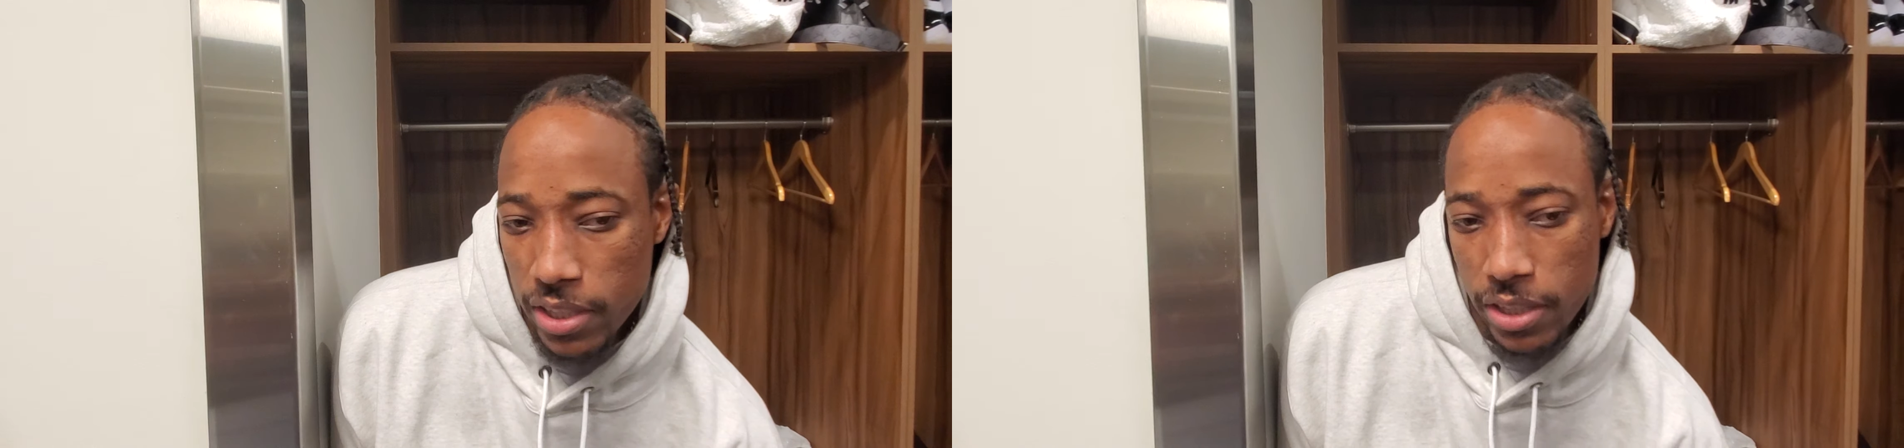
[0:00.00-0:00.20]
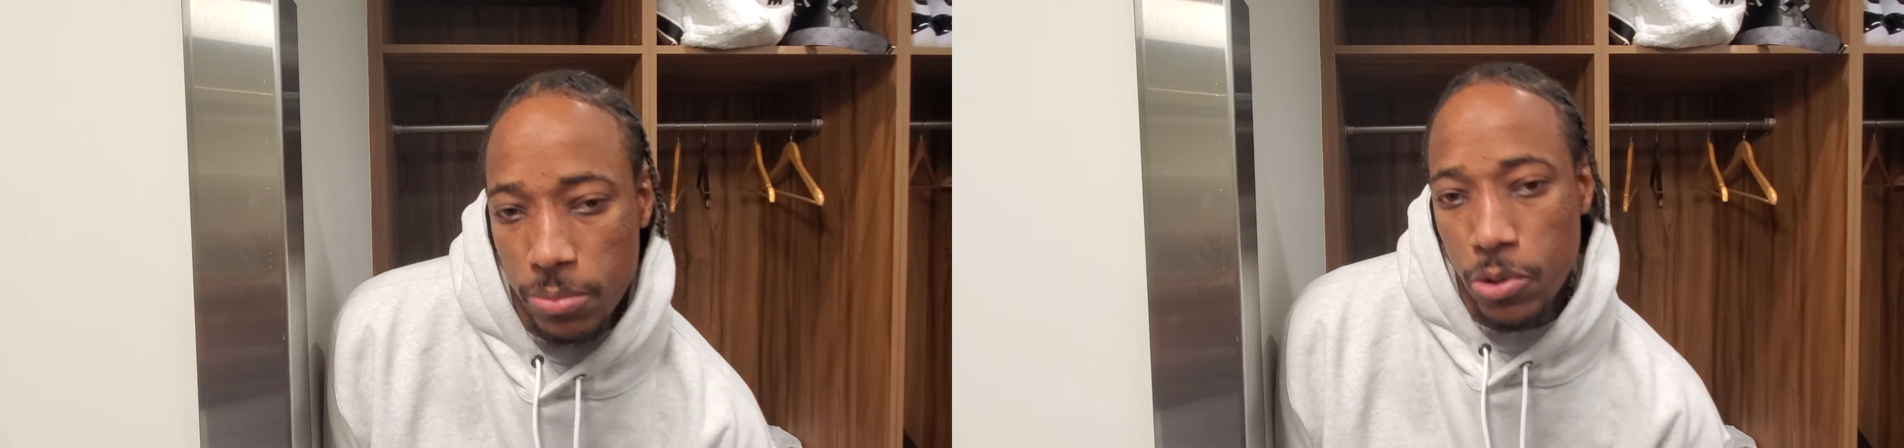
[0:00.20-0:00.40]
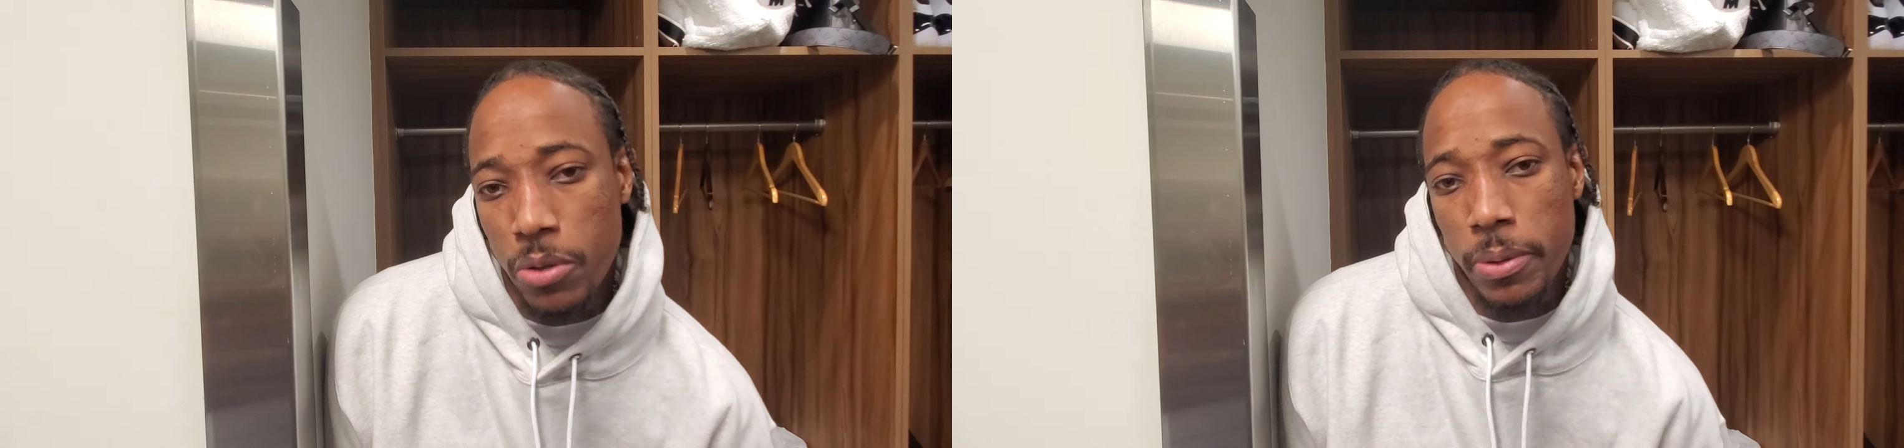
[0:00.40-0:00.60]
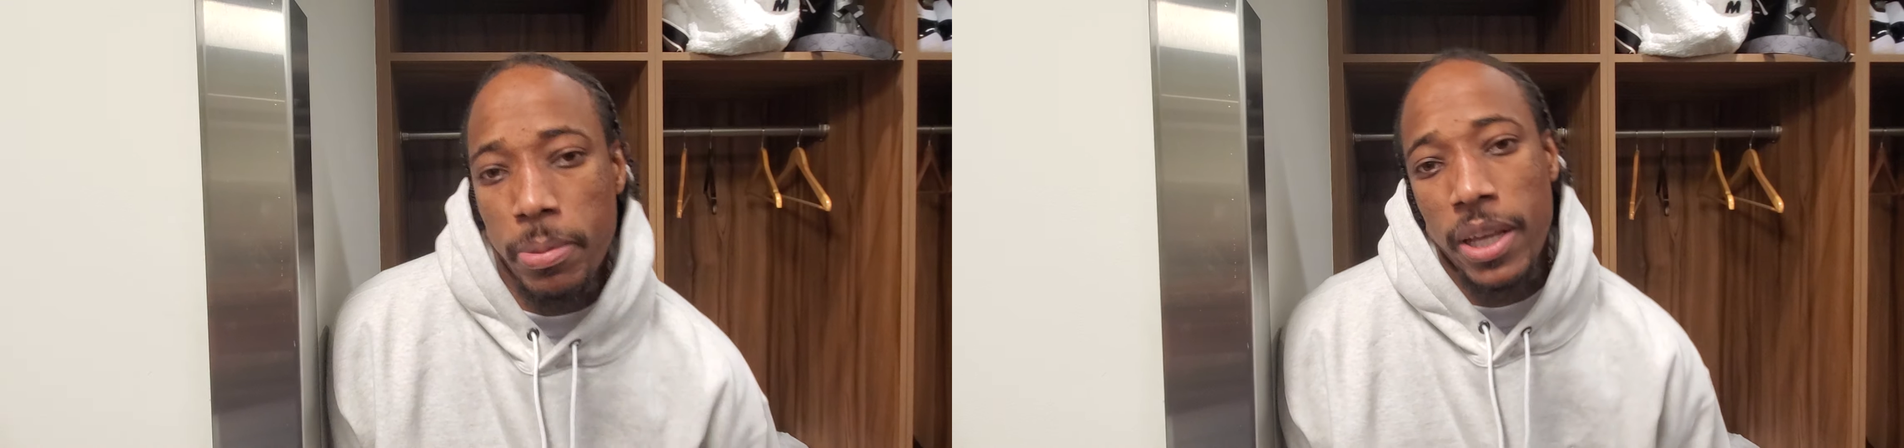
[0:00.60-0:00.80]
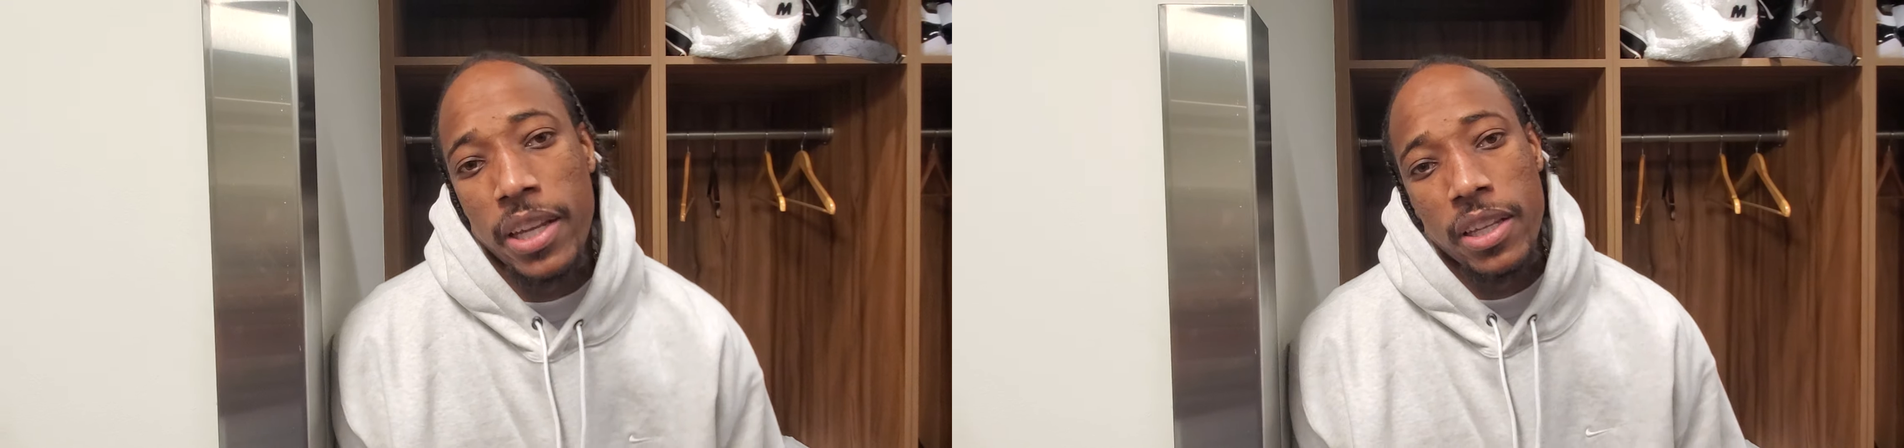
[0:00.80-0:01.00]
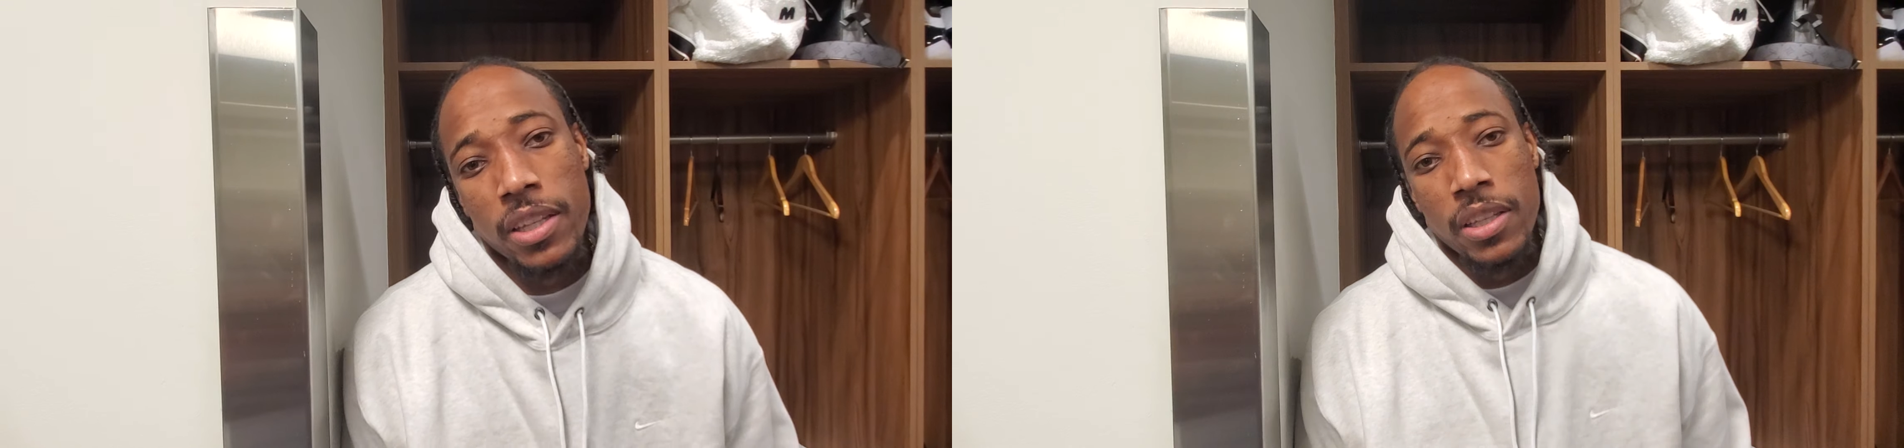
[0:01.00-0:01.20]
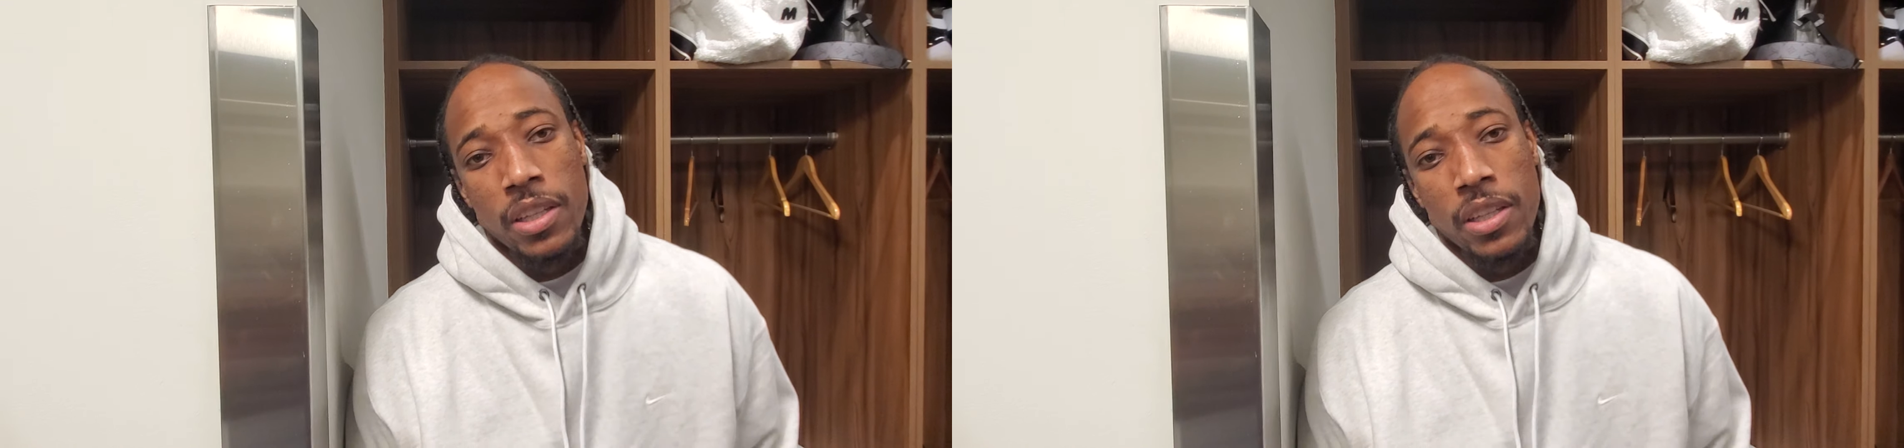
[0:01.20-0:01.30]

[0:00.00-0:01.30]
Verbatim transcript: I said, the more we play,